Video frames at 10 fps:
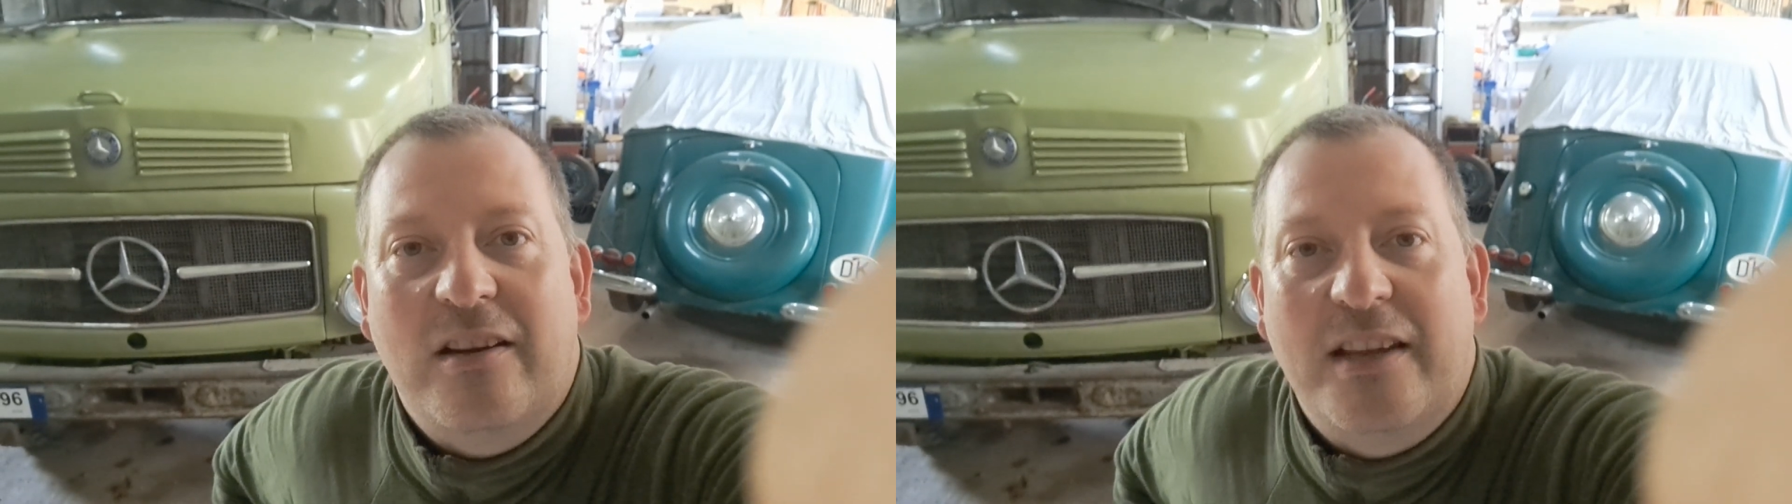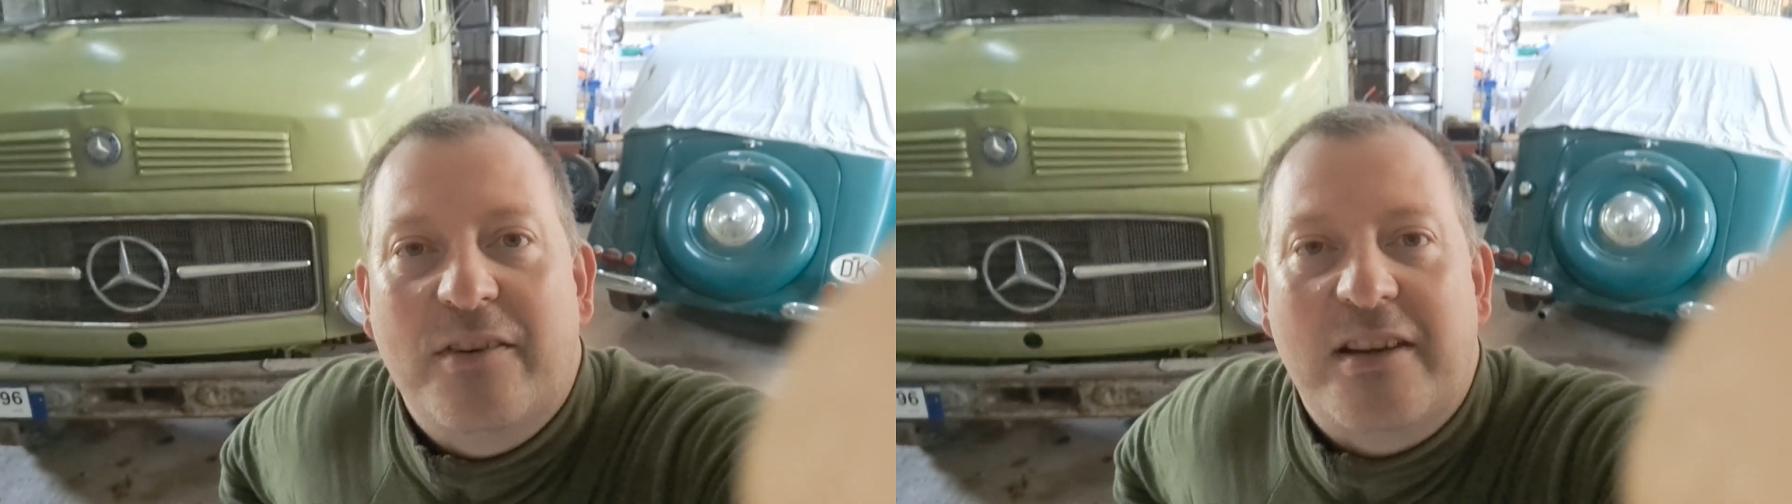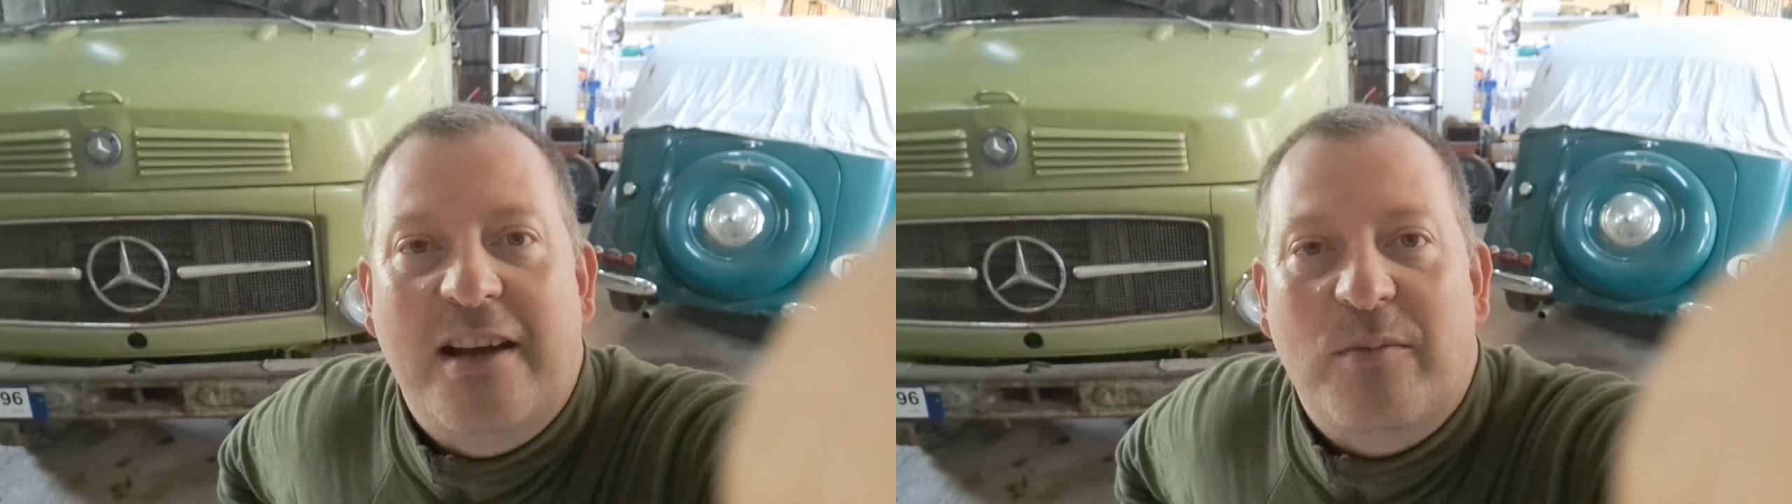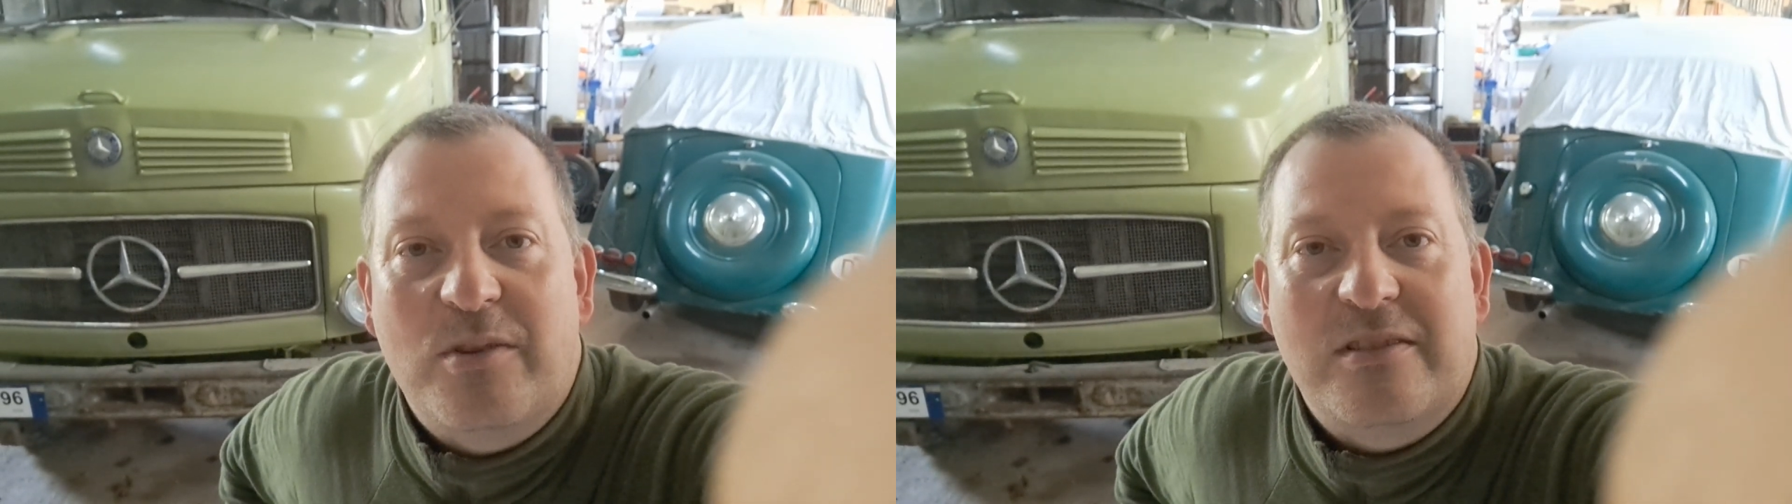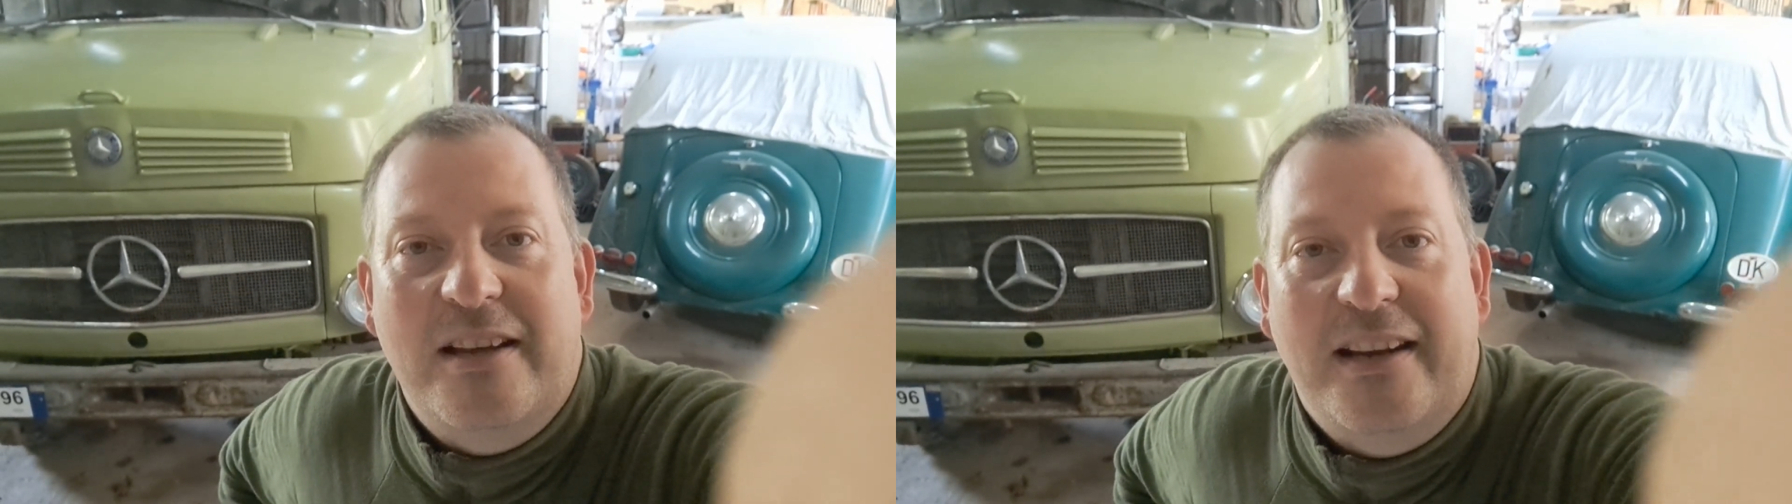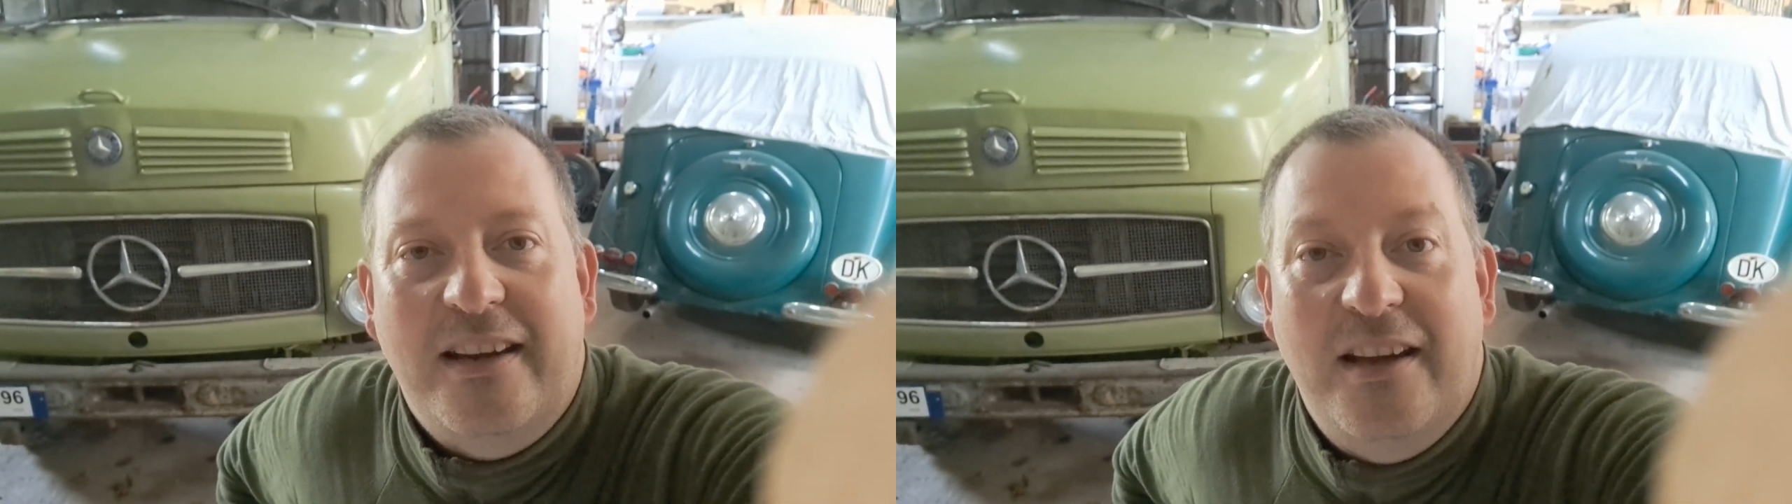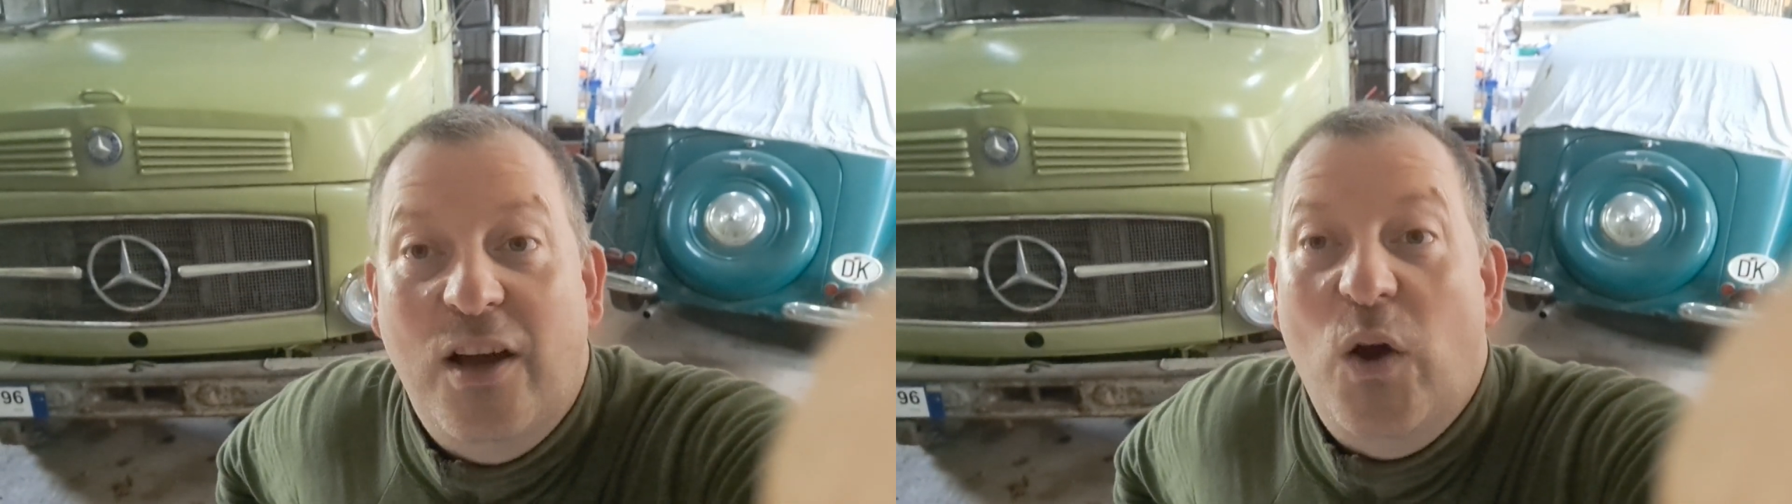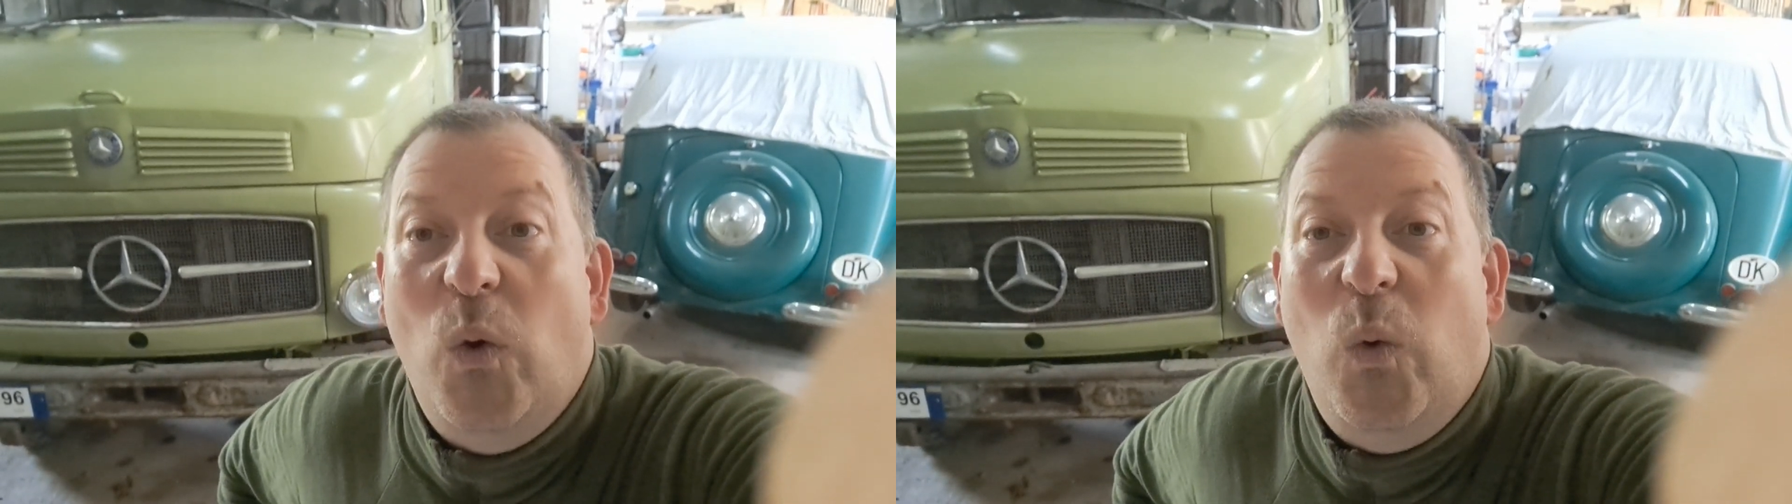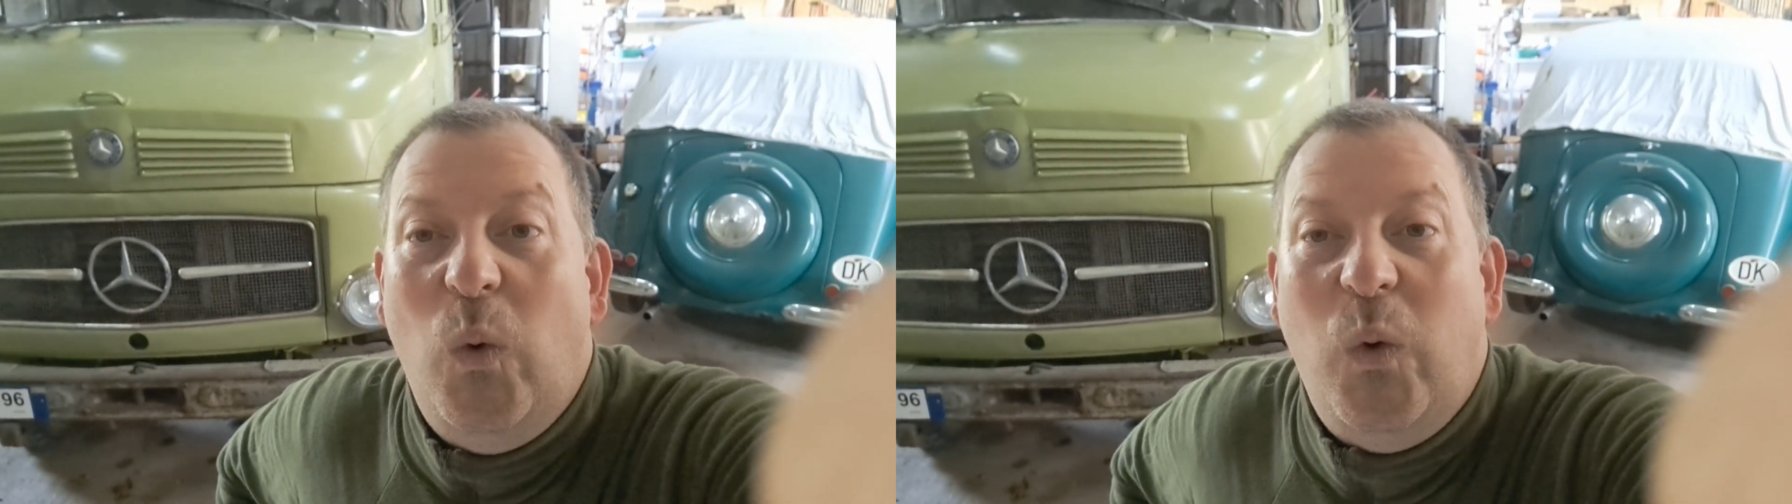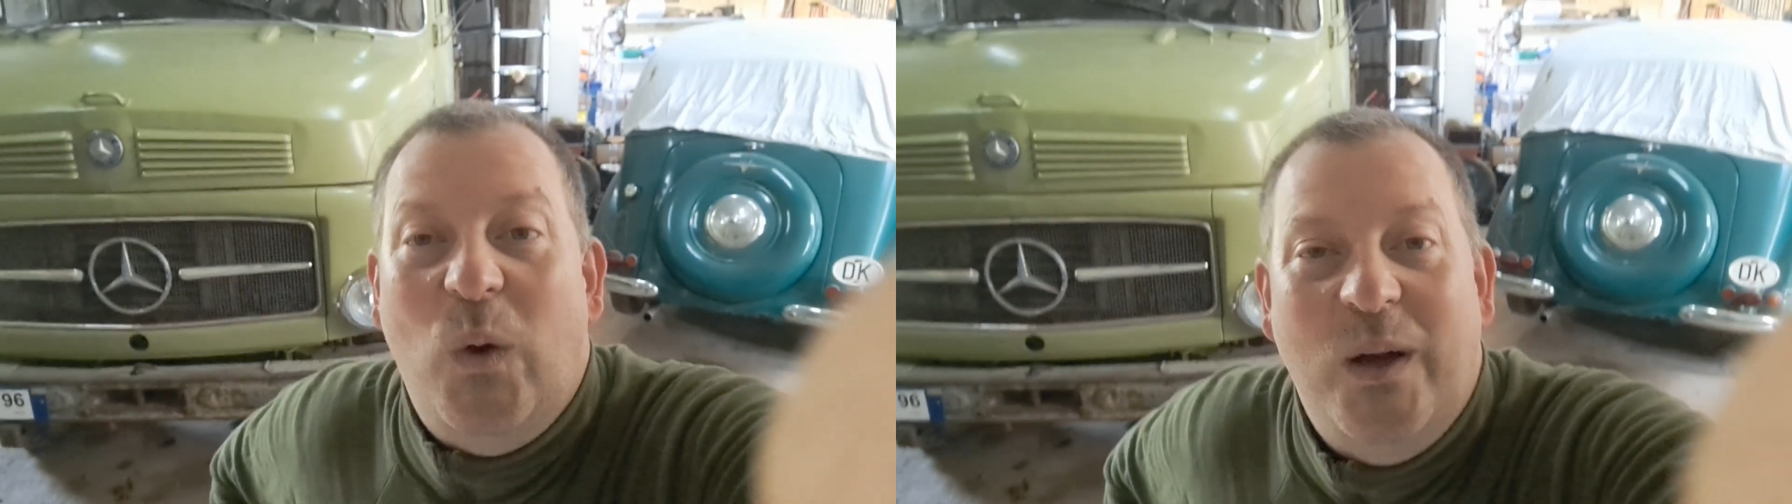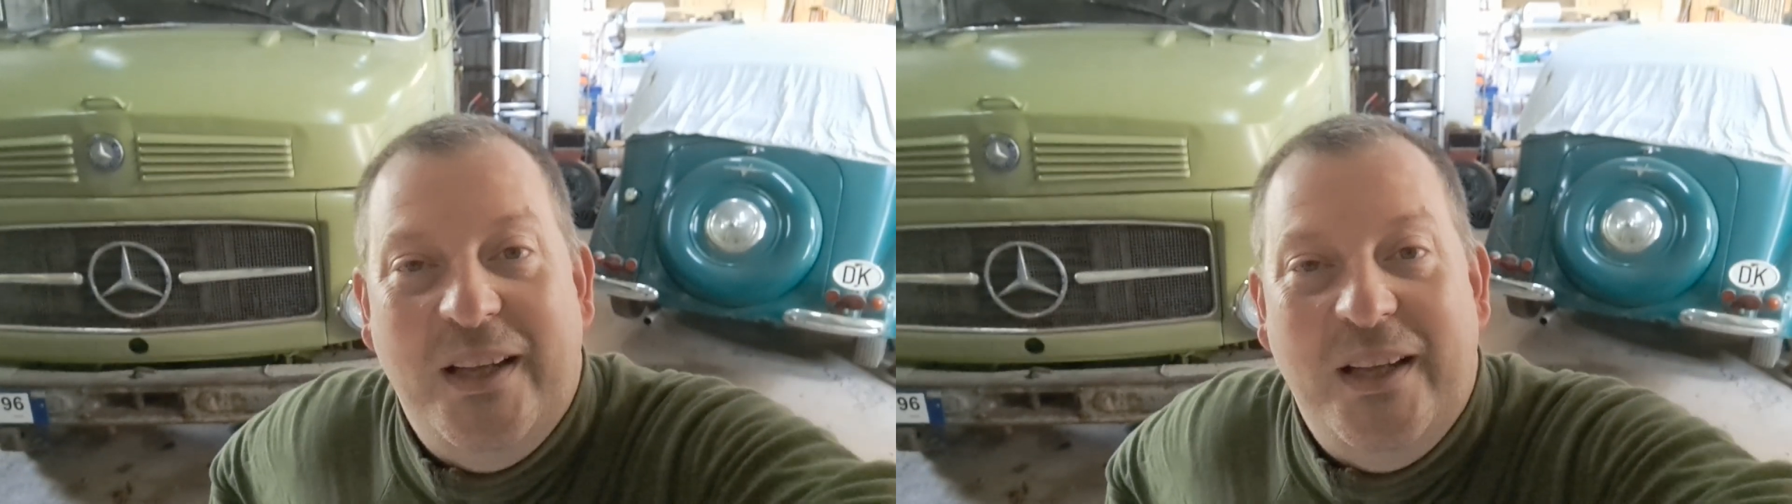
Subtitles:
Her liver count was like, whew,